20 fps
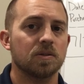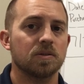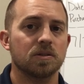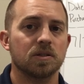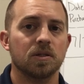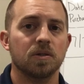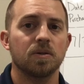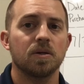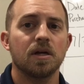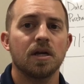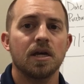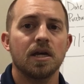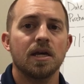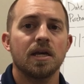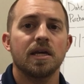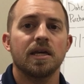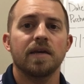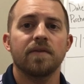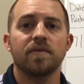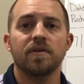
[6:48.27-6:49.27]
So
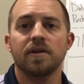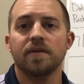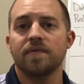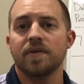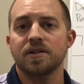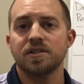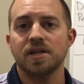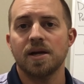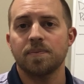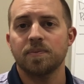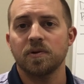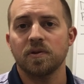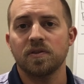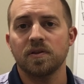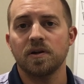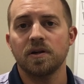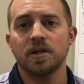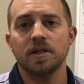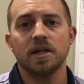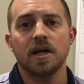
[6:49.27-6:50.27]
even if I drop to
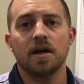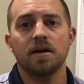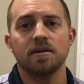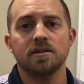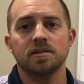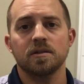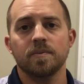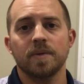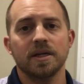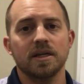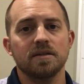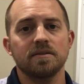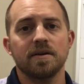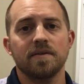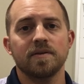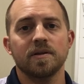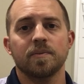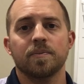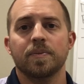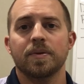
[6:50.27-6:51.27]
$30, I'll make
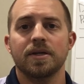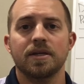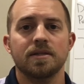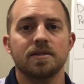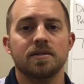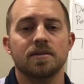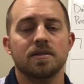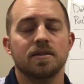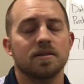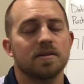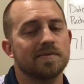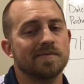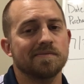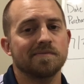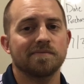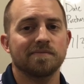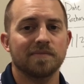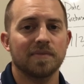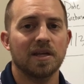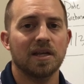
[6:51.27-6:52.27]
11 a piece.
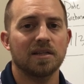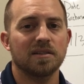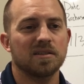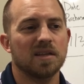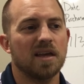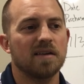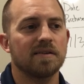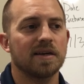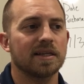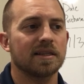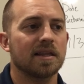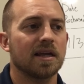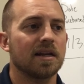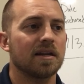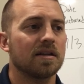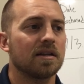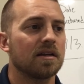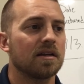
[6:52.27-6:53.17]
I like that,